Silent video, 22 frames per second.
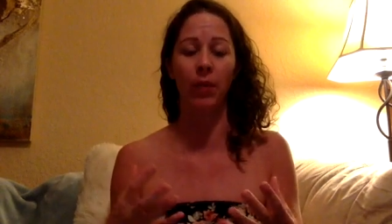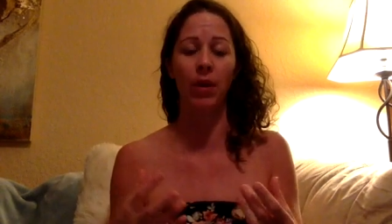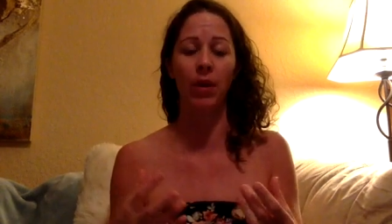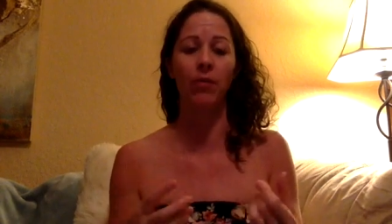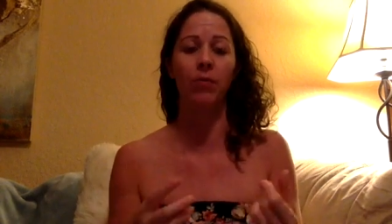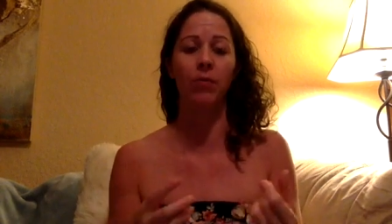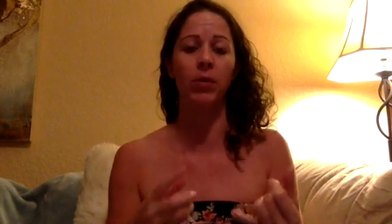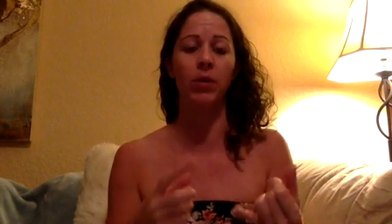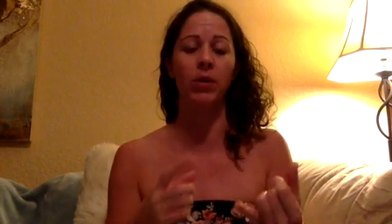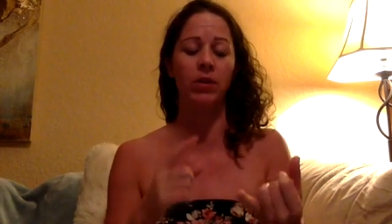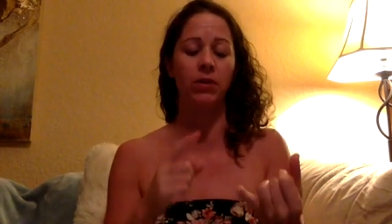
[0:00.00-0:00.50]
We have
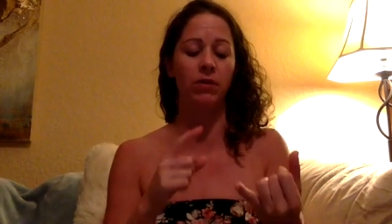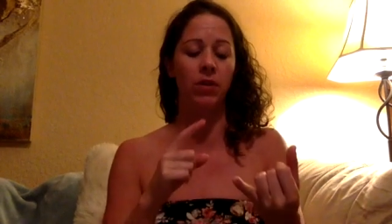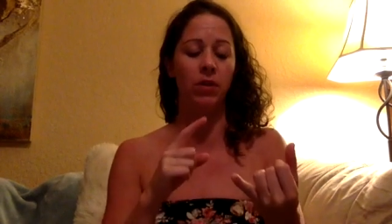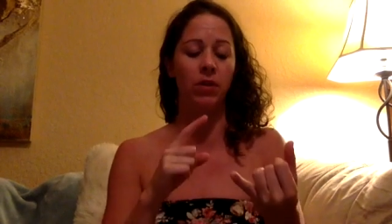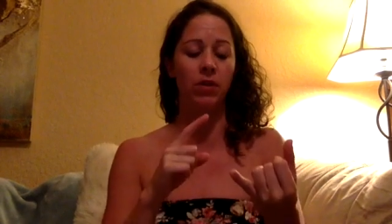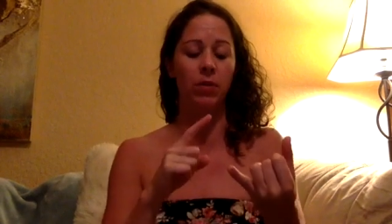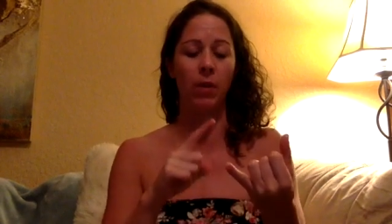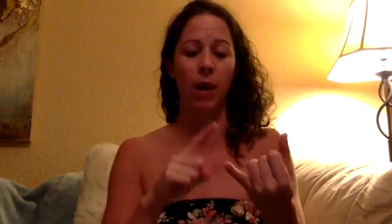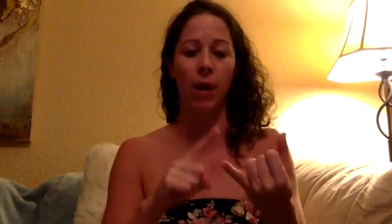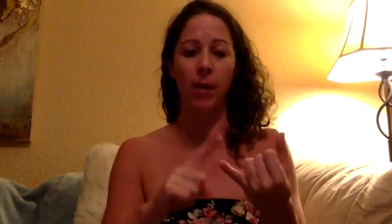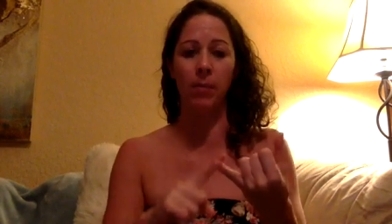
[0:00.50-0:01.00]
points of
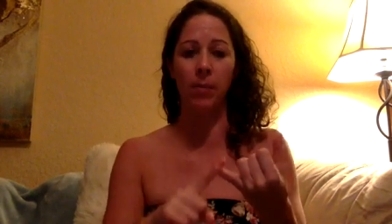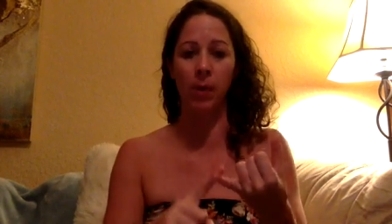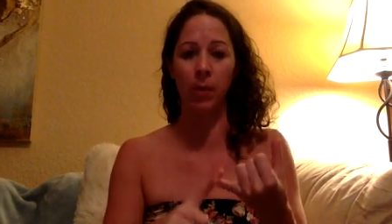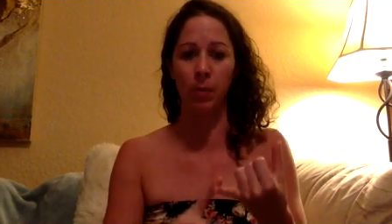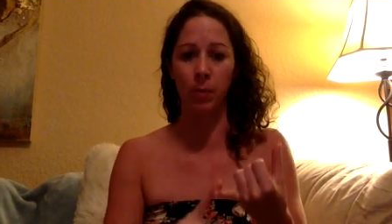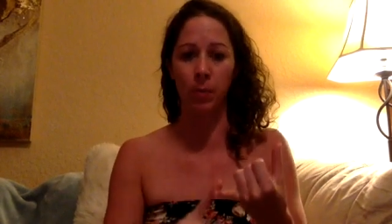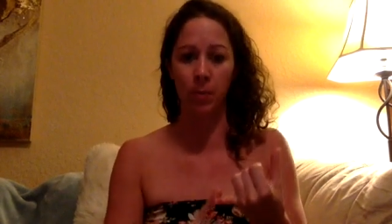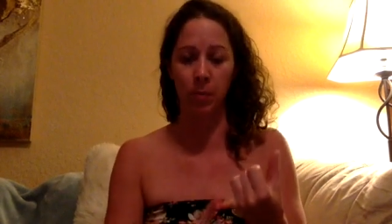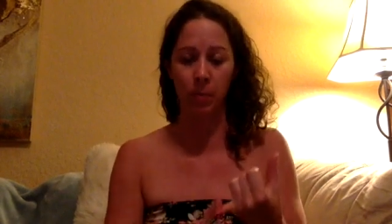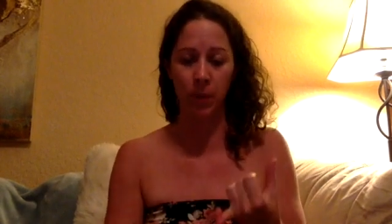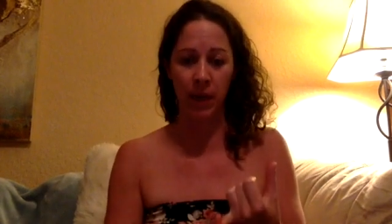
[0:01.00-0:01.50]
views of what
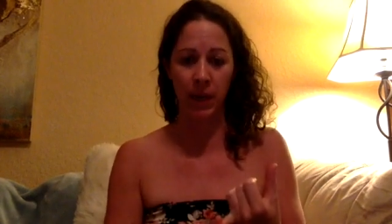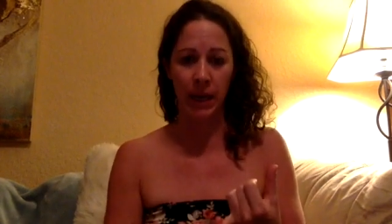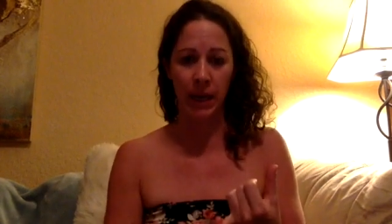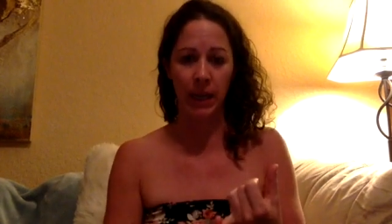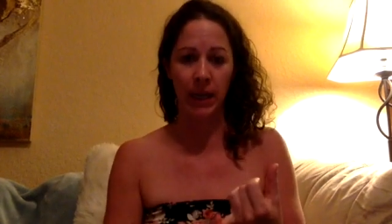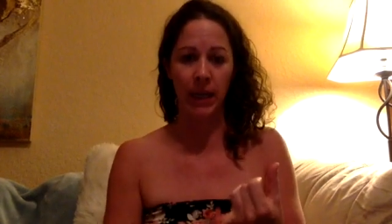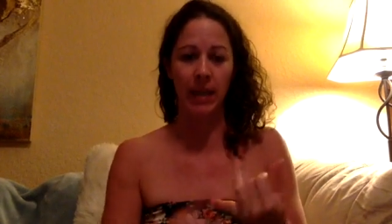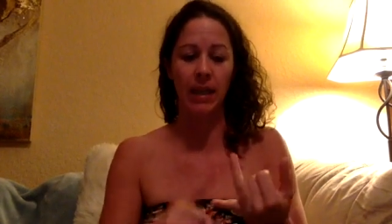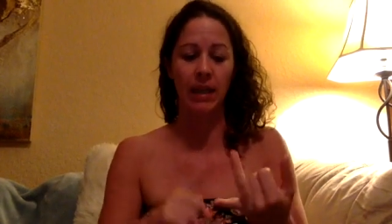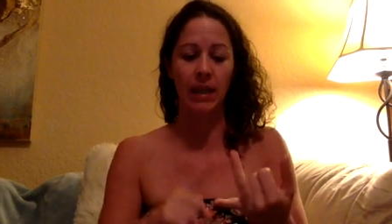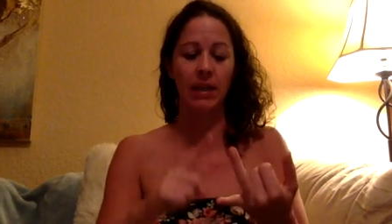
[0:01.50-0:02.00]

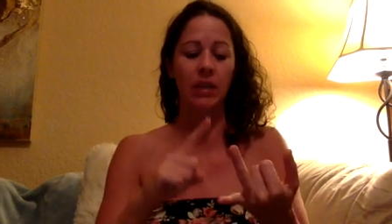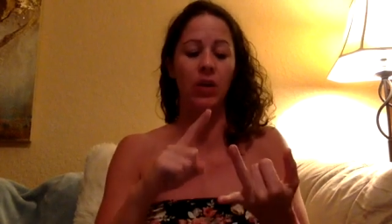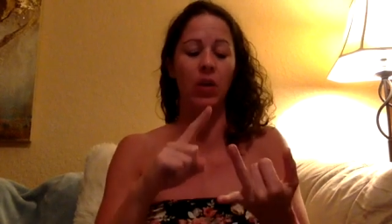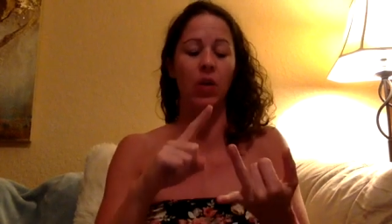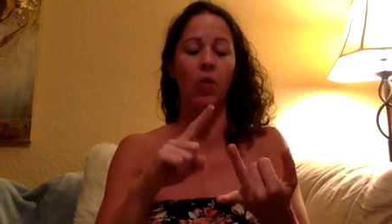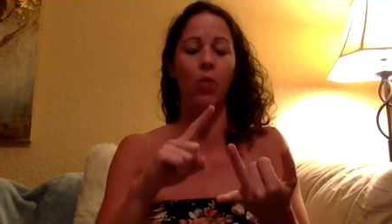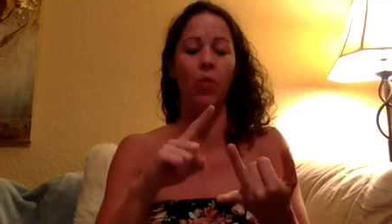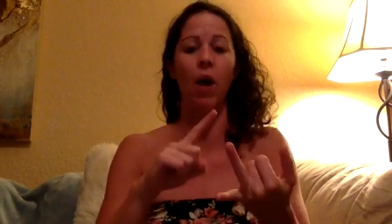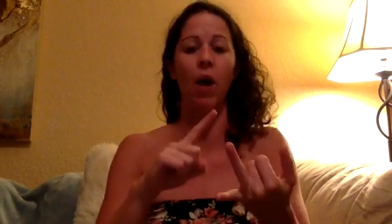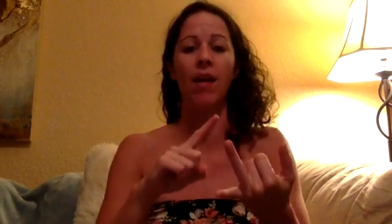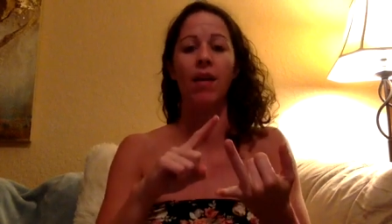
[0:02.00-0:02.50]
money is,
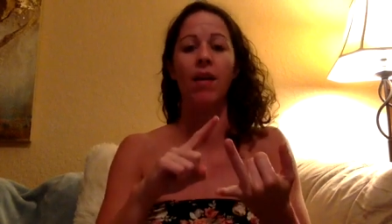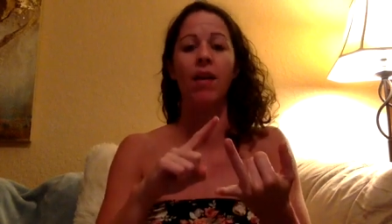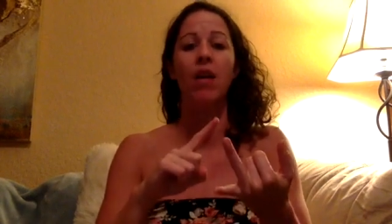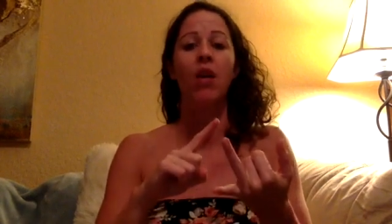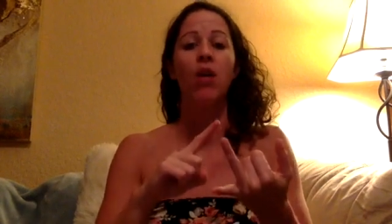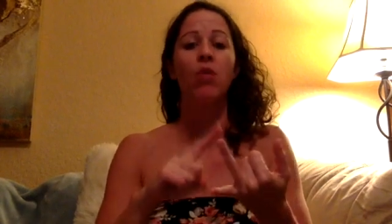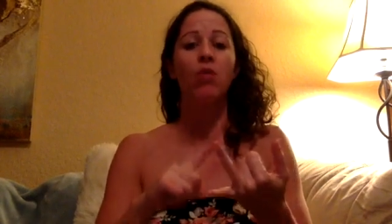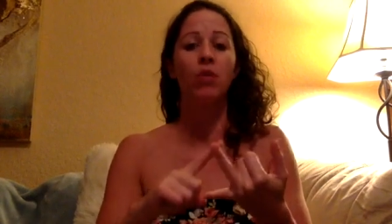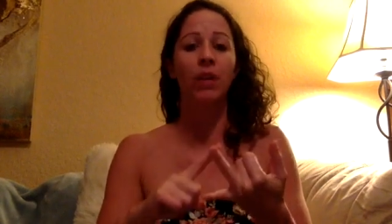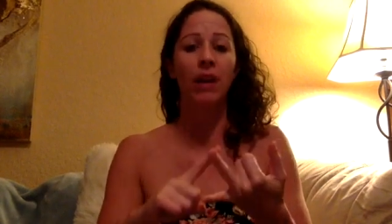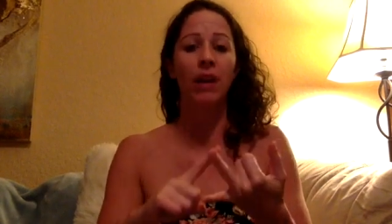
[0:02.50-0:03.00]
or what
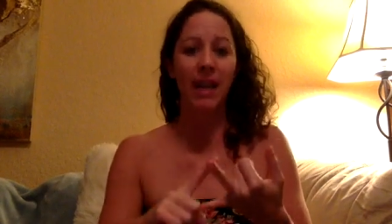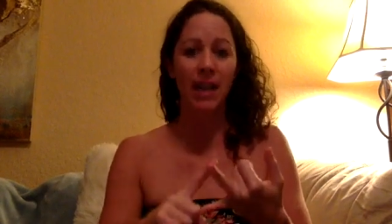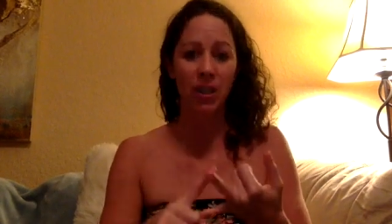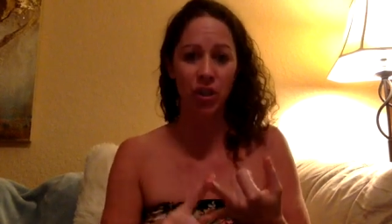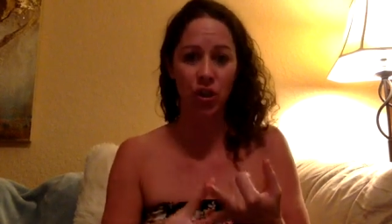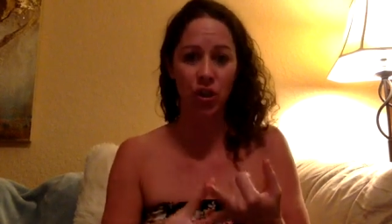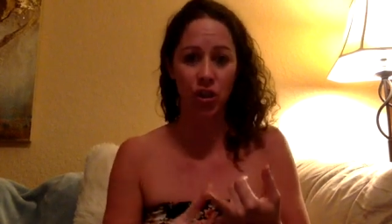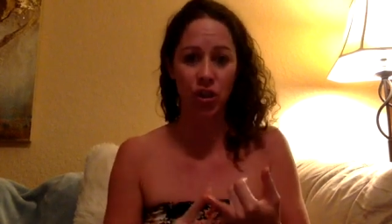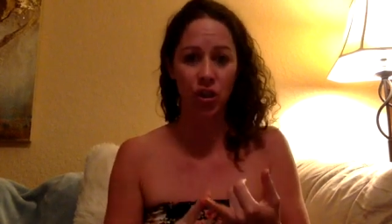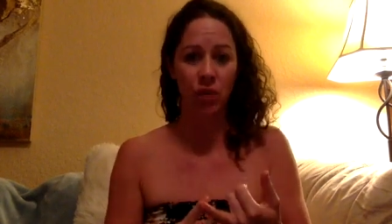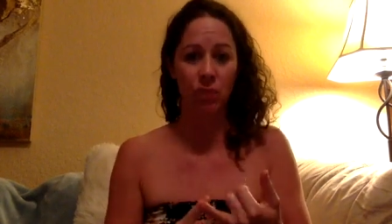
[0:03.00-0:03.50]

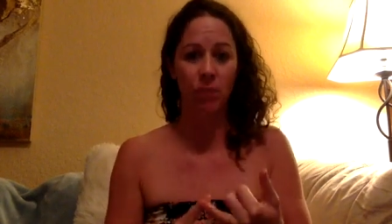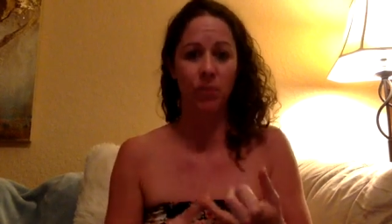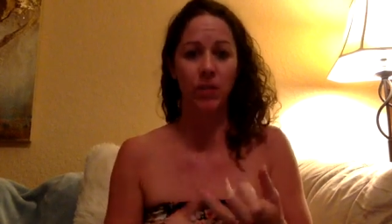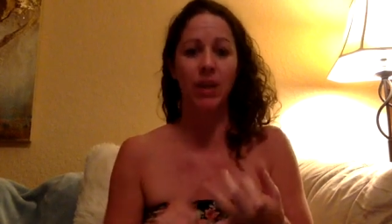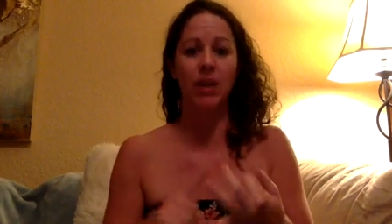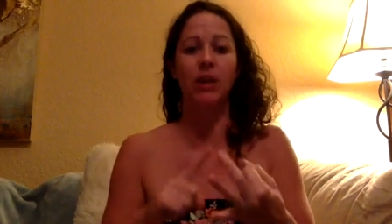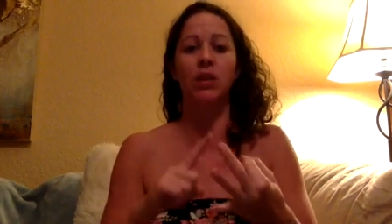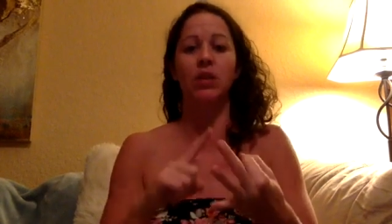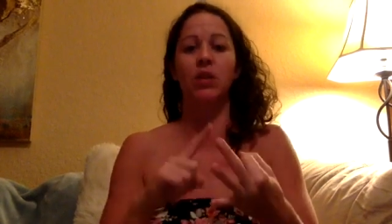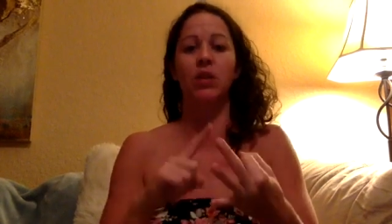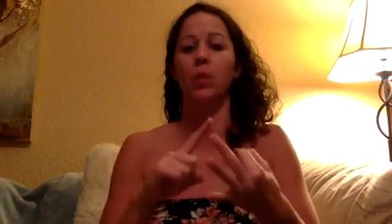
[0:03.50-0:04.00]
relationship
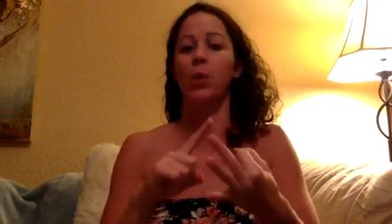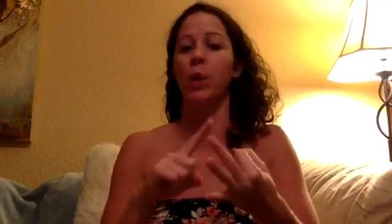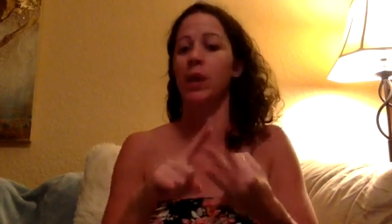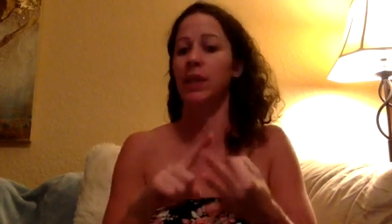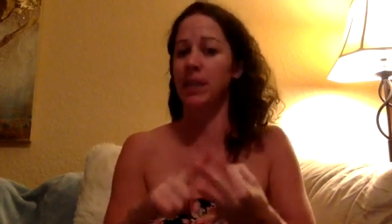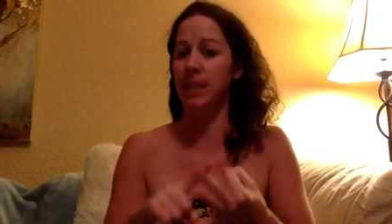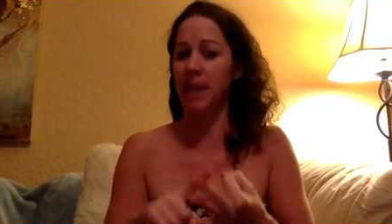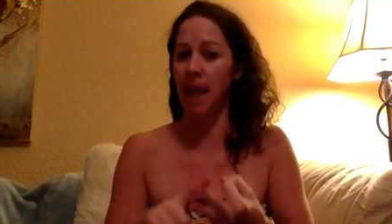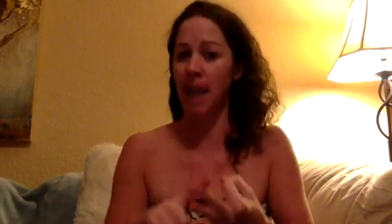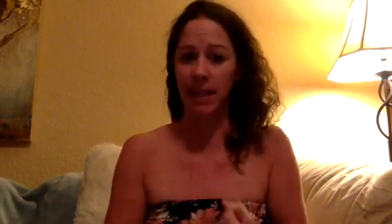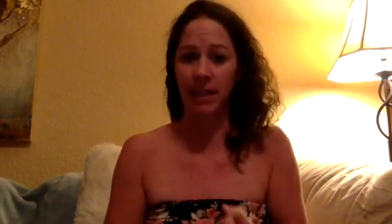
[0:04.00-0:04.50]
is, or
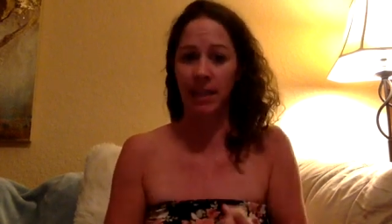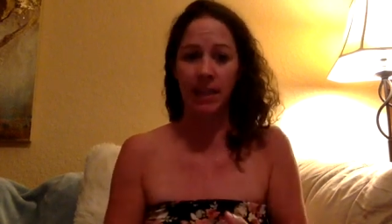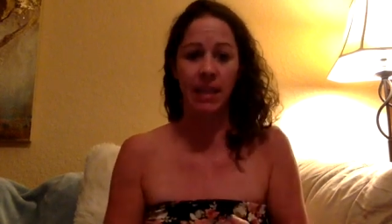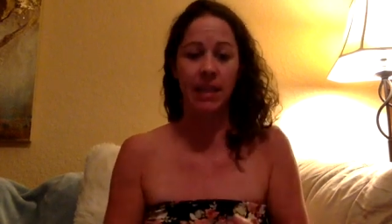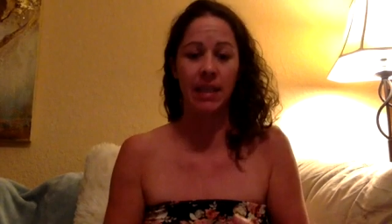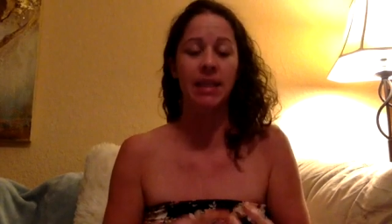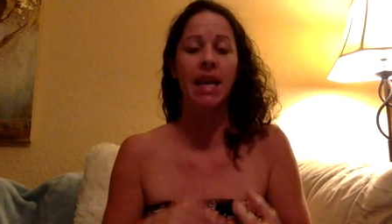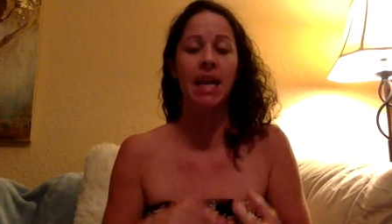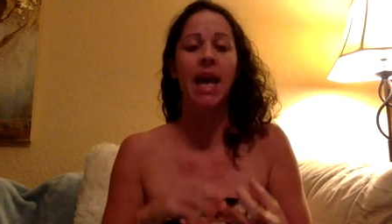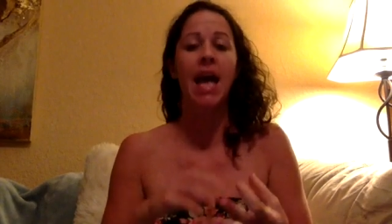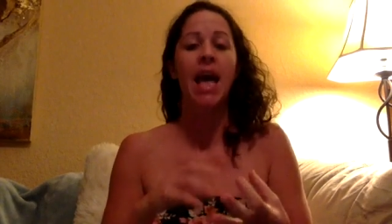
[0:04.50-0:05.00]
what sex
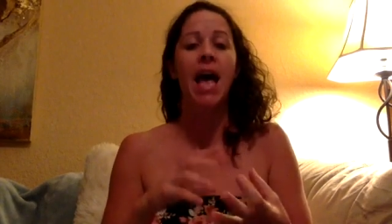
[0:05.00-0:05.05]
is.